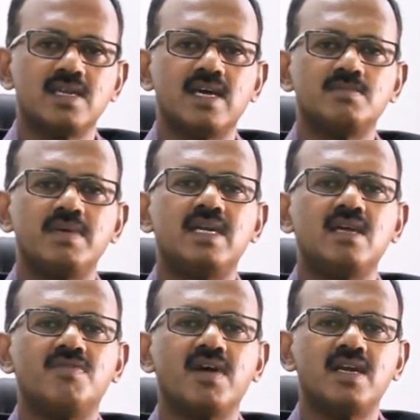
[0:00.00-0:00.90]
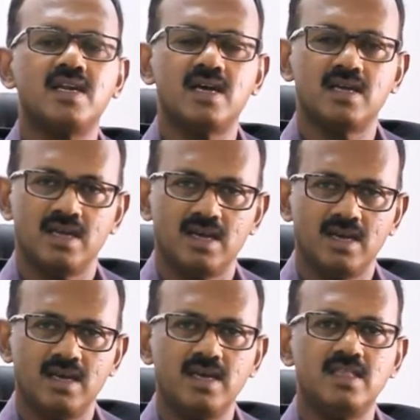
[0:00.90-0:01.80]
has been defined
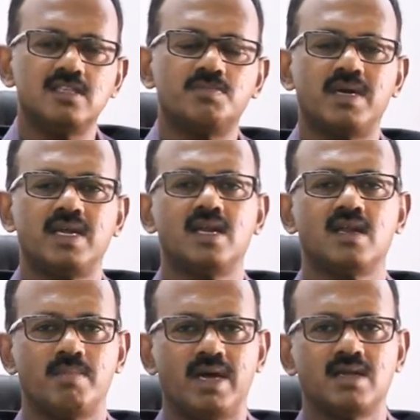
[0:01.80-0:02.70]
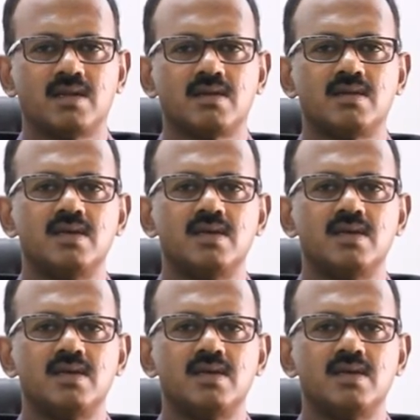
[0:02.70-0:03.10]
in this particular manner.